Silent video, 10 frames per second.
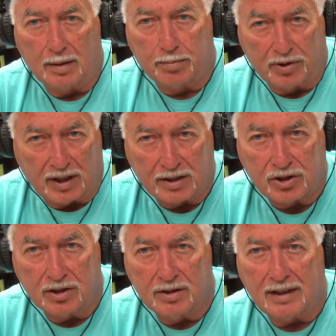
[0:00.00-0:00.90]

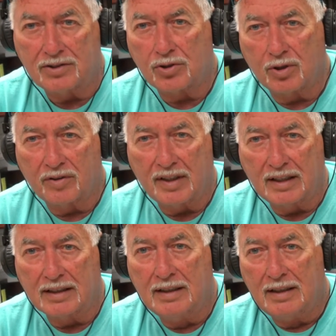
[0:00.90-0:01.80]
production, that sort of
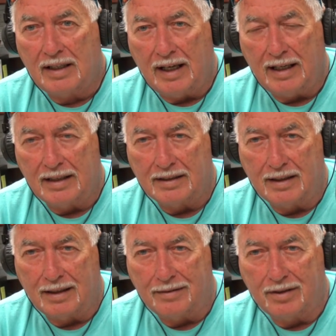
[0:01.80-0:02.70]
thing, and
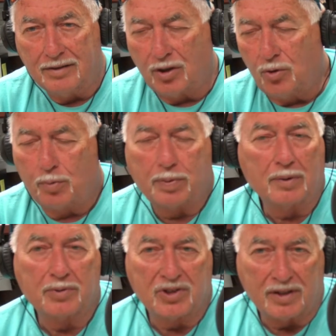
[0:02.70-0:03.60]
the whole
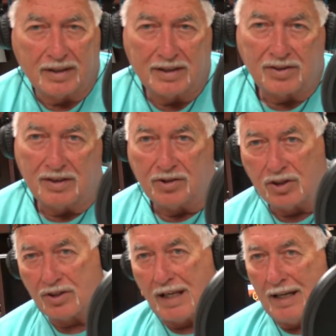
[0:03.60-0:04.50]
purpose of this is
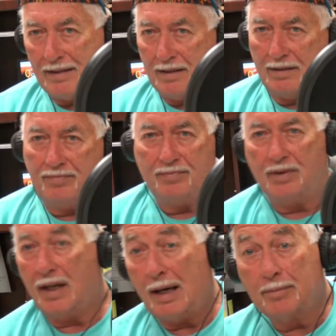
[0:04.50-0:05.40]
just
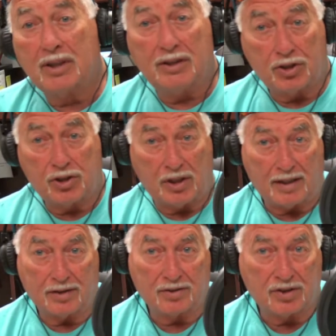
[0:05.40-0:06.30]
I'm going to
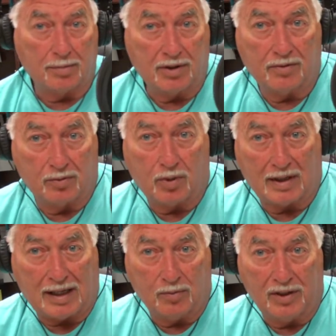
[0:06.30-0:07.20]
share some of what
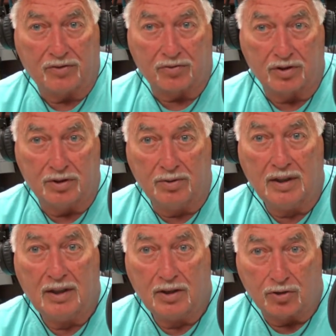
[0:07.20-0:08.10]
I went through
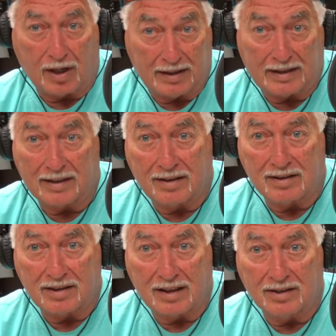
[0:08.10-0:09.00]
trying to get
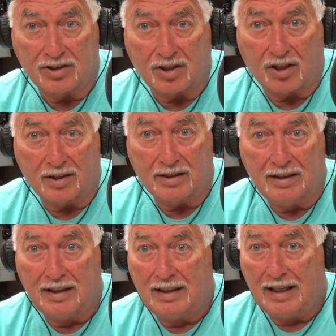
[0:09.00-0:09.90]
this thing
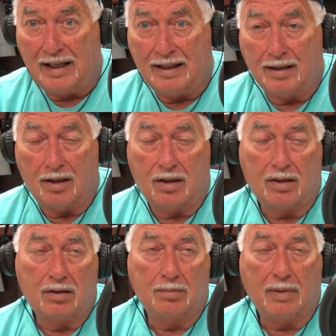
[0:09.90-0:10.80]
started, and
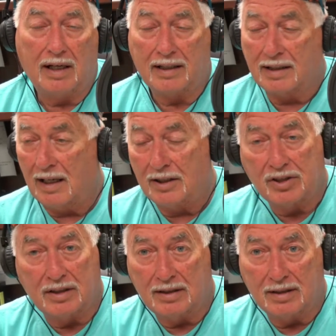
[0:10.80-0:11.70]
oh my gosh,
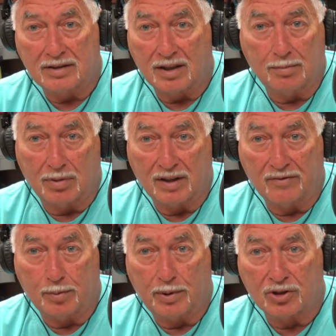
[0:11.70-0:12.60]
it's
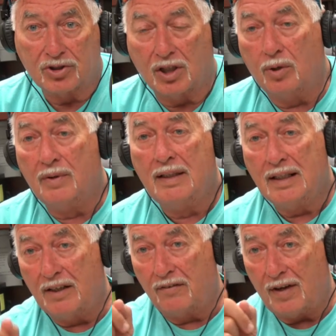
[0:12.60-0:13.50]
unbelievable. So
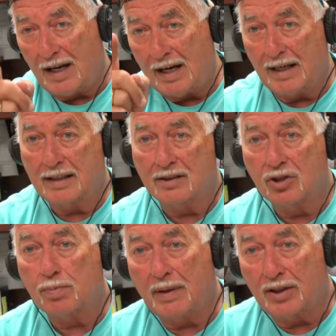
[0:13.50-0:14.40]
if I can
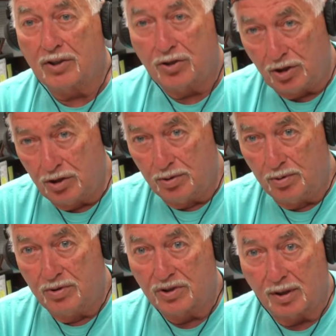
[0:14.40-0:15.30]
spare
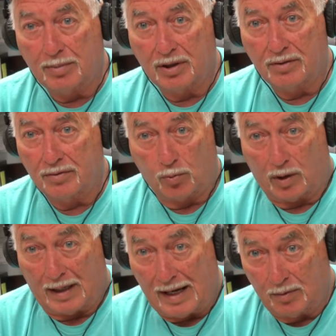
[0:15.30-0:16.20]
you some of
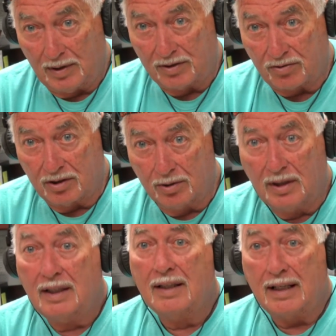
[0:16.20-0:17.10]
what I went through,
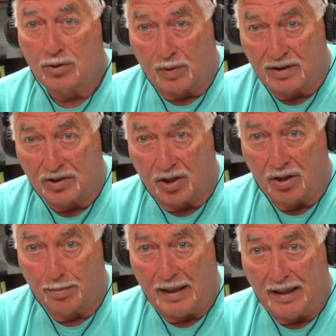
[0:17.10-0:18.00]
that's what it's
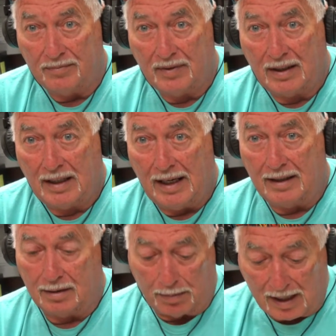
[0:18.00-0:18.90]
all about.
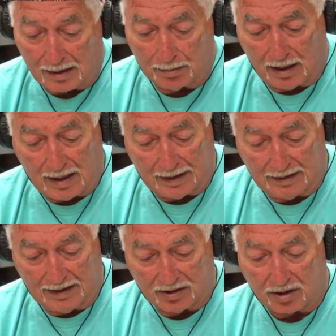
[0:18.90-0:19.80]
And the bottom
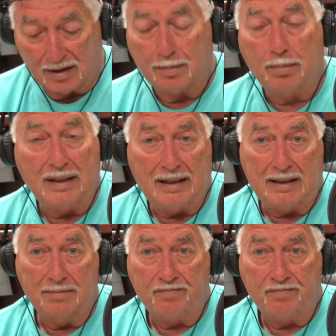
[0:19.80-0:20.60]
line is going to be